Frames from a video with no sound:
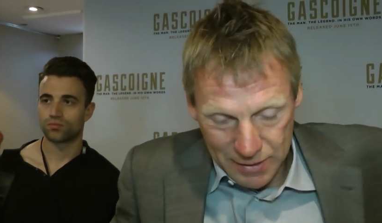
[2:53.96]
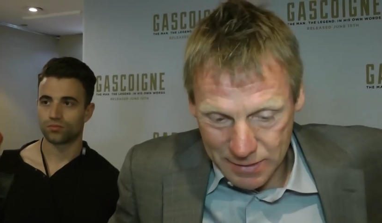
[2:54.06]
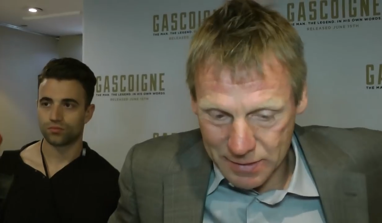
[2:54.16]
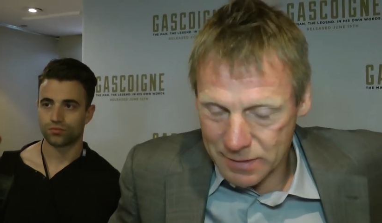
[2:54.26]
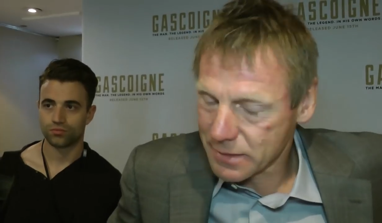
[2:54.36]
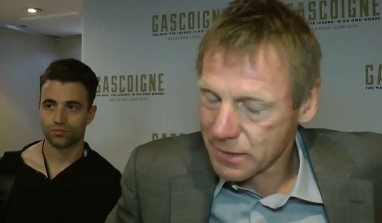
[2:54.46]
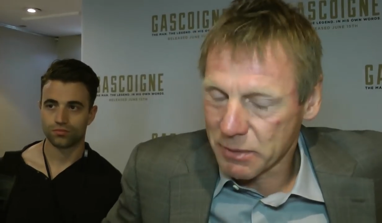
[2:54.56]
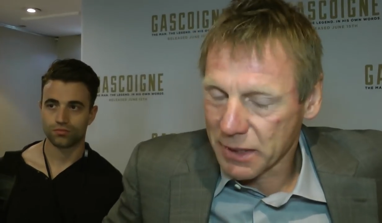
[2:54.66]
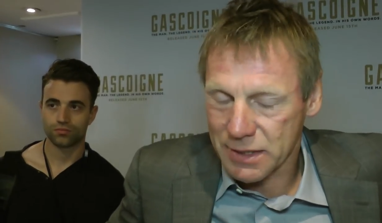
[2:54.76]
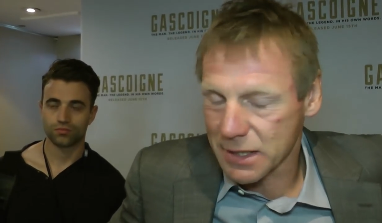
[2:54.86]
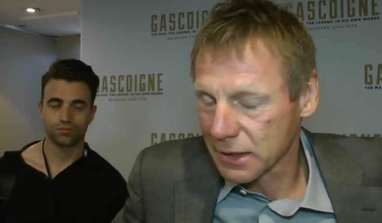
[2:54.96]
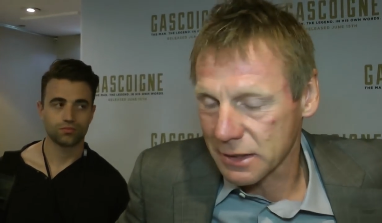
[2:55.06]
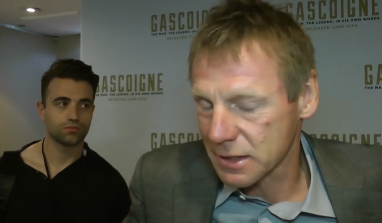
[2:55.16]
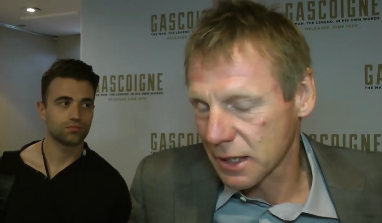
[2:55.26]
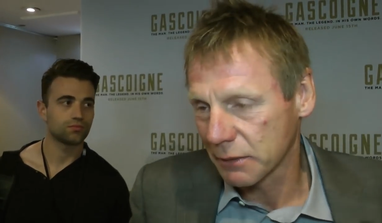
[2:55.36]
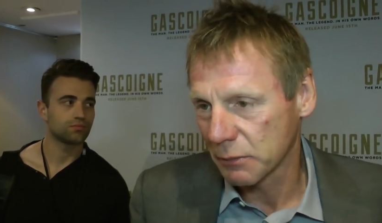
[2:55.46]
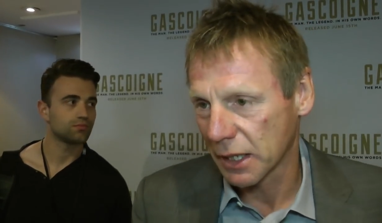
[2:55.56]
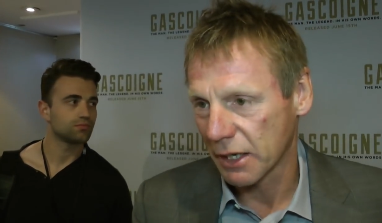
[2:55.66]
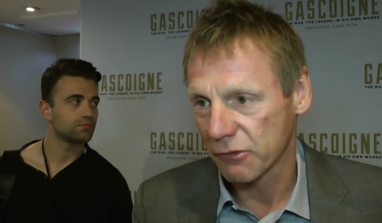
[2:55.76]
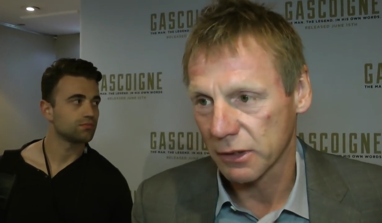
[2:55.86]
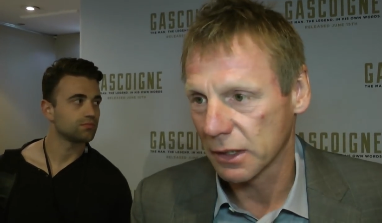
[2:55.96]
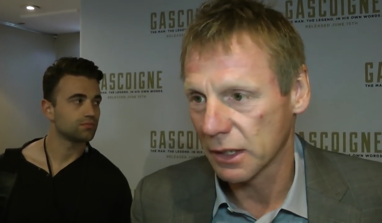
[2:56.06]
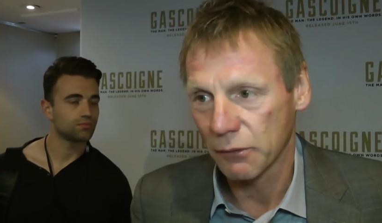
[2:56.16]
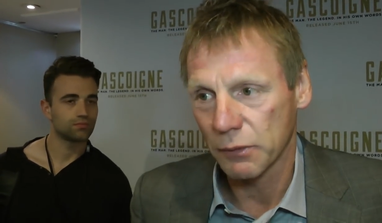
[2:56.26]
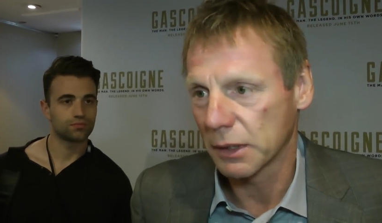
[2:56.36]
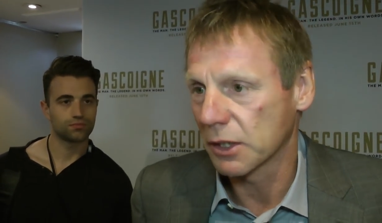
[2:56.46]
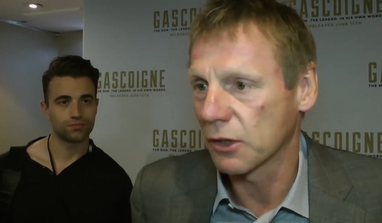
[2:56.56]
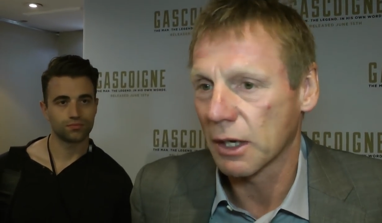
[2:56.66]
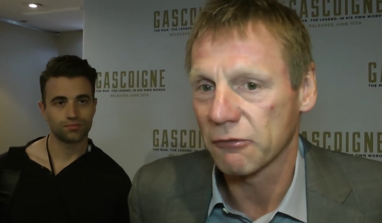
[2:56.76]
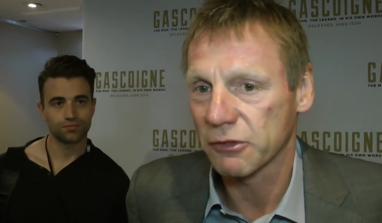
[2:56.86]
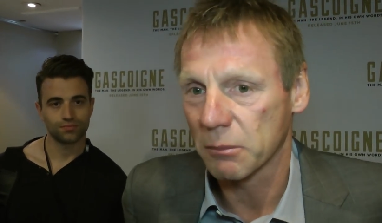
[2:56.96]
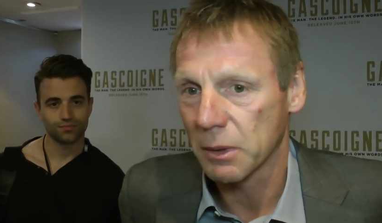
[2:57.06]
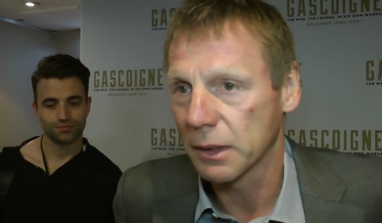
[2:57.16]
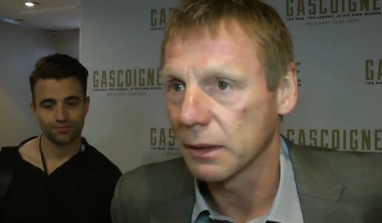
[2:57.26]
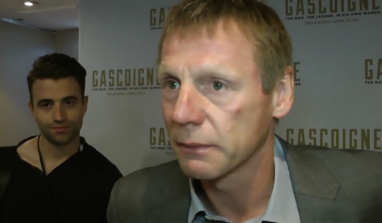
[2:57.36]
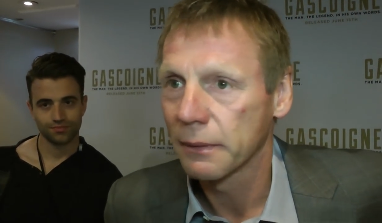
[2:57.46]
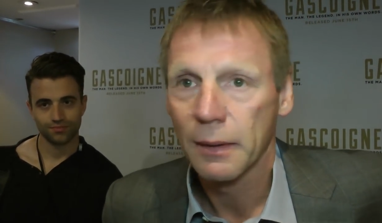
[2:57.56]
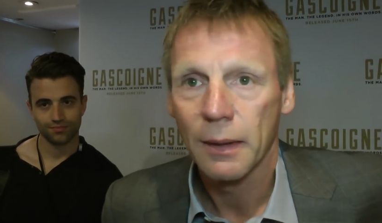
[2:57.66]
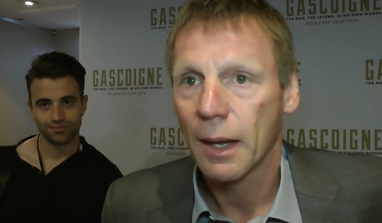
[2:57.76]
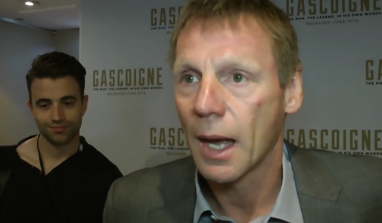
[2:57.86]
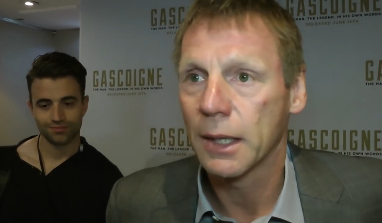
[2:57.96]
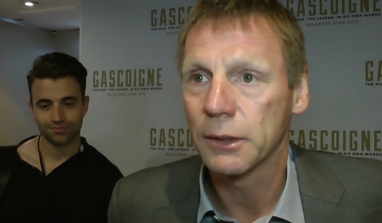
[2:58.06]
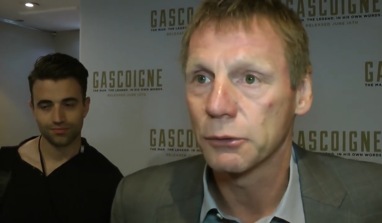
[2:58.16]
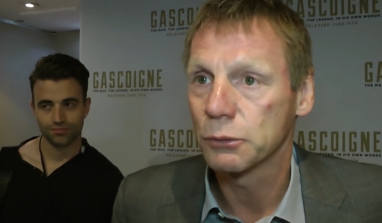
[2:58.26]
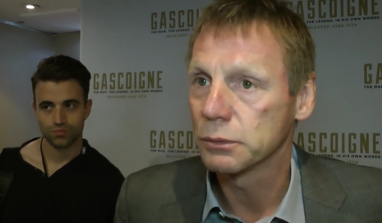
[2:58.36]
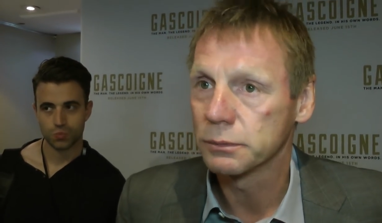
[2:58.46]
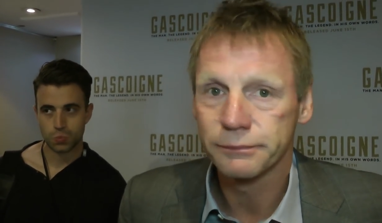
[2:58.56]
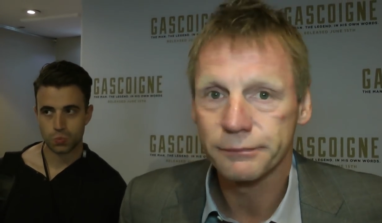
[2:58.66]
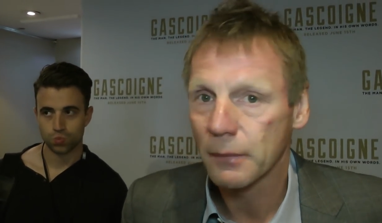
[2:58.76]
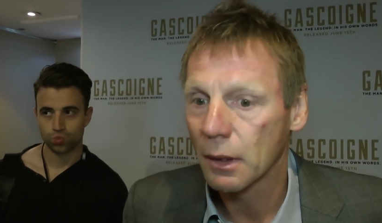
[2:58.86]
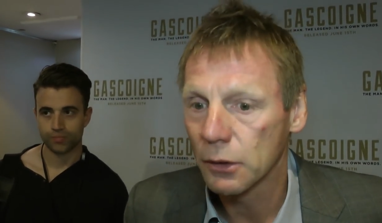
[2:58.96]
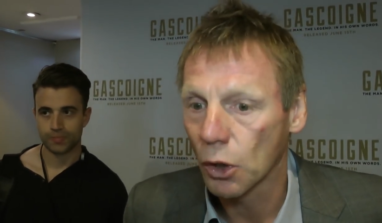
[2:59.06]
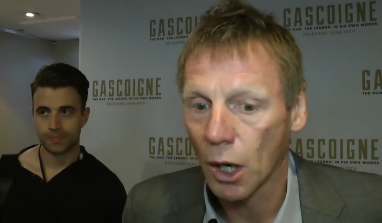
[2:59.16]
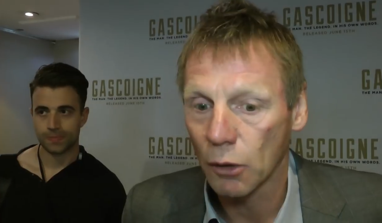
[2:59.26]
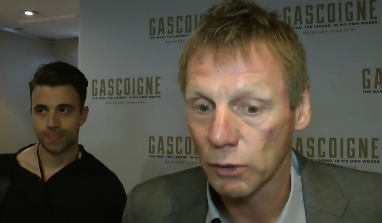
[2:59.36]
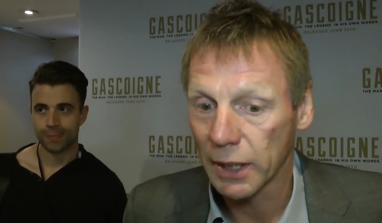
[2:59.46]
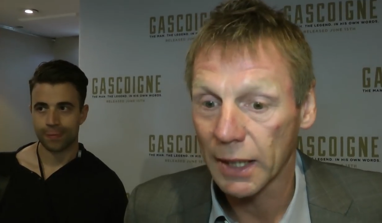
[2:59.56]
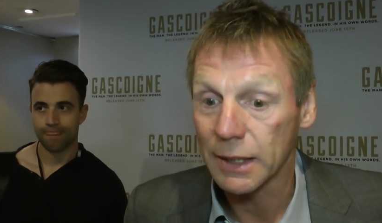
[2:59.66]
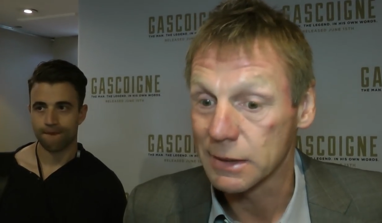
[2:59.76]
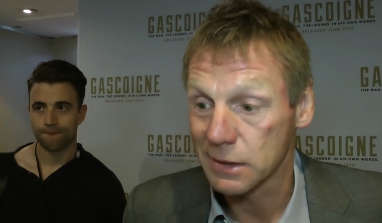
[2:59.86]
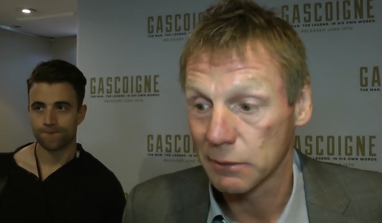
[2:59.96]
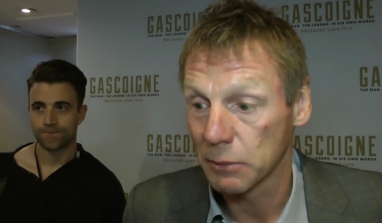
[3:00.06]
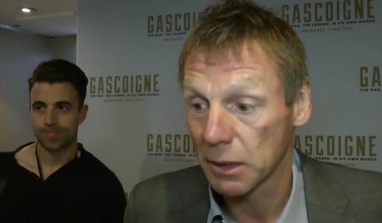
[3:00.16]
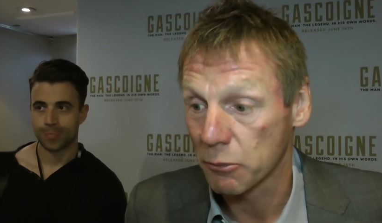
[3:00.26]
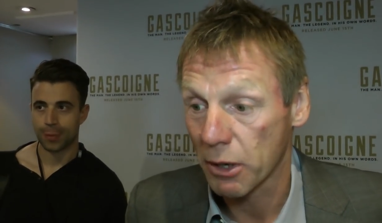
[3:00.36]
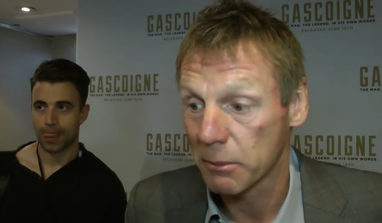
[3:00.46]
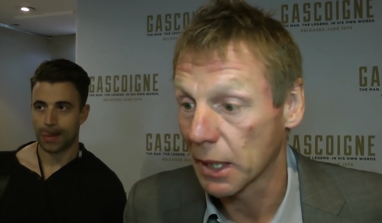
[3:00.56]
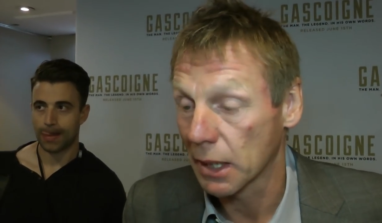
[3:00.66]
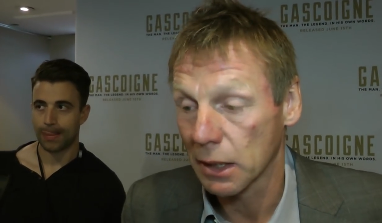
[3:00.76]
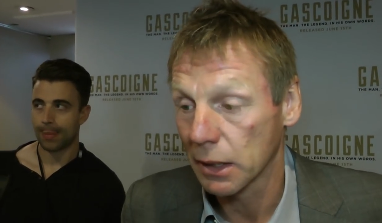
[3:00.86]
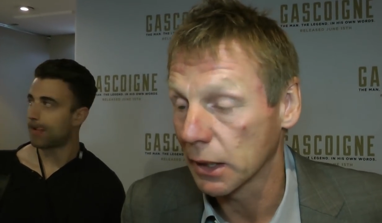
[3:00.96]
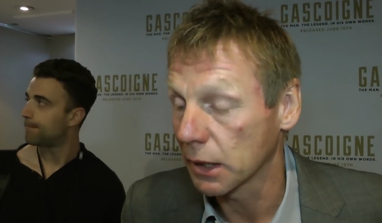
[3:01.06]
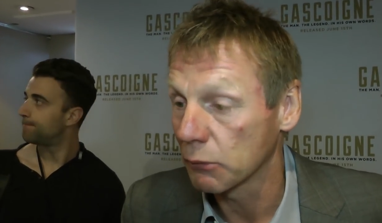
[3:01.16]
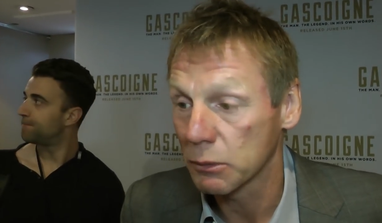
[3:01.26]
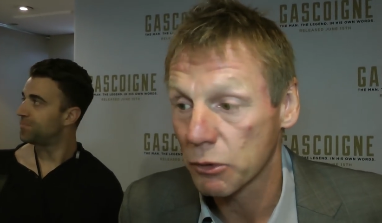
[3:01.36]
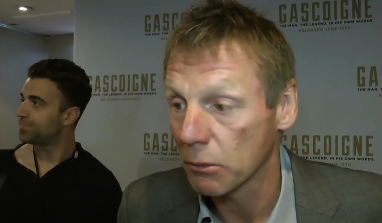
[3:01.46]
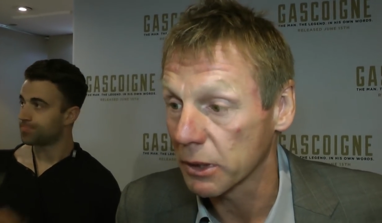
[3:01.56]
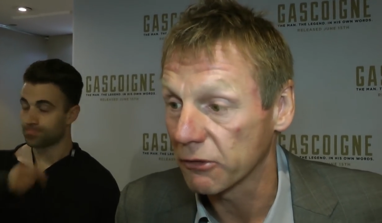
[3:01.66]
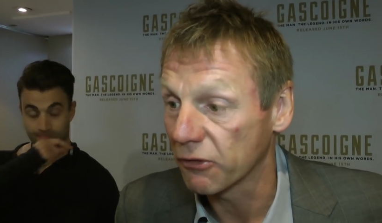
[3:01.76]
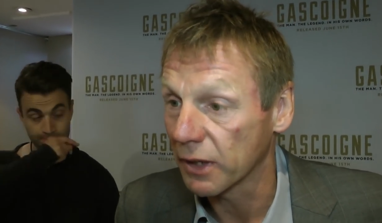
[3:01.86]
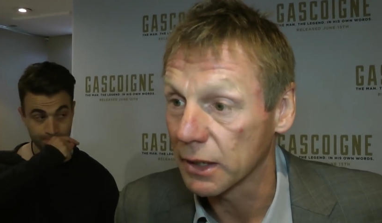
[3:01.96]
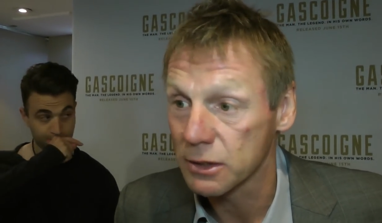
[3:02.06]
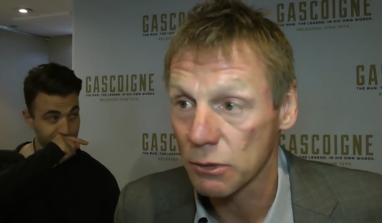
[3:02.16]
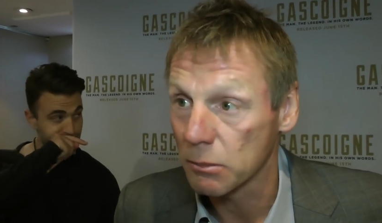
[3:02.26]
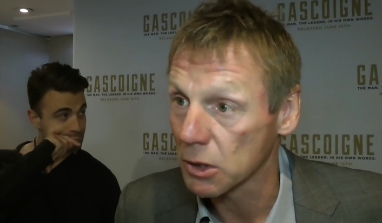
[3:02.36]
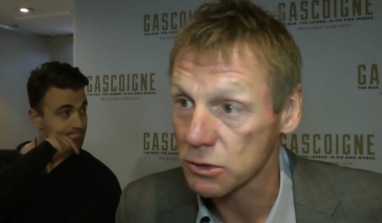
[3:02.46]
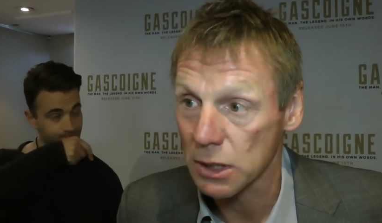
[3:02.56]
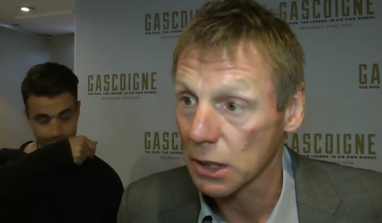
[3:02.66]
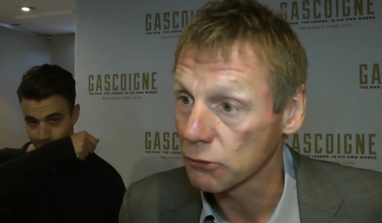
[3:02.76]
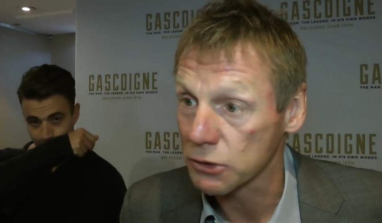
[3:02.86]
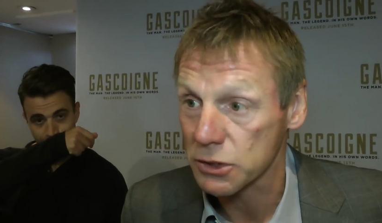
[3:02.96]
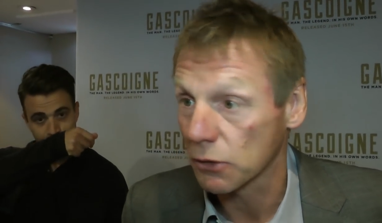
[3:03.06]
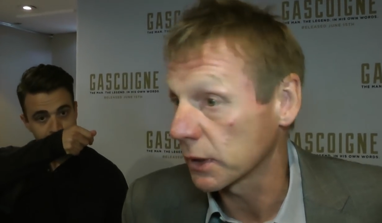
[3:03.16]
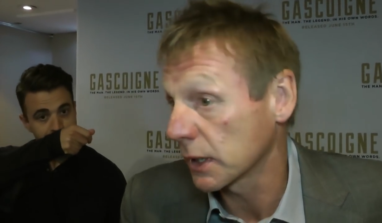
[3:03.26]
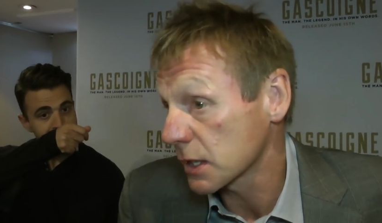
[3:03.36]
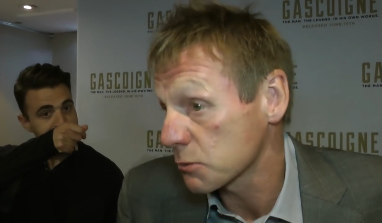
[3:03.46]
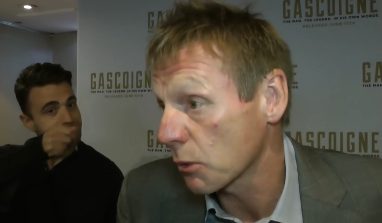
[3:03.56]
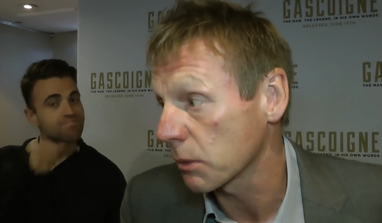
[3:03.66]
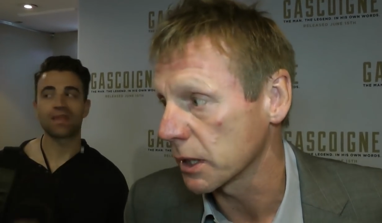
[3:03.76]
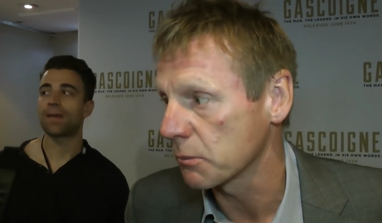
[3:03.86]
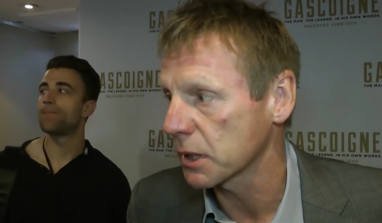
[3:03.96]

Speaker 1: That's the biggest understatement ever. You know, he could comfortably handle not only any team in the Premier League, he would probably fit into a Barcelona side, and that's probably the